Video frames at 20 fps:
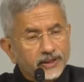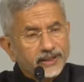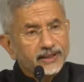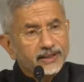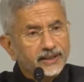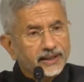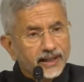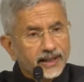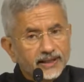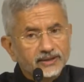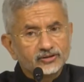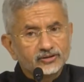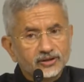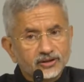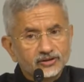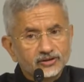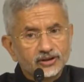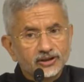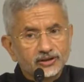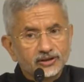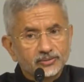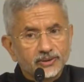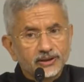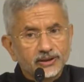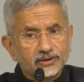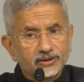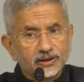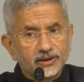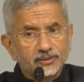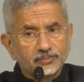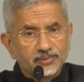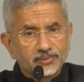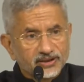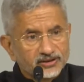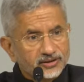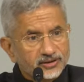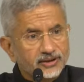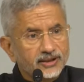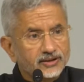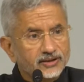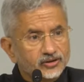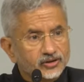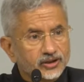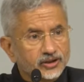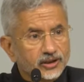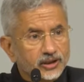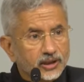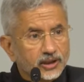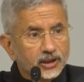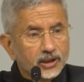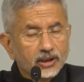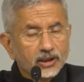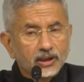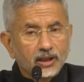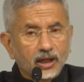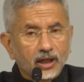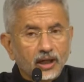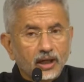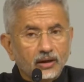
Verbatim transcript: But we, as the G20 presidency,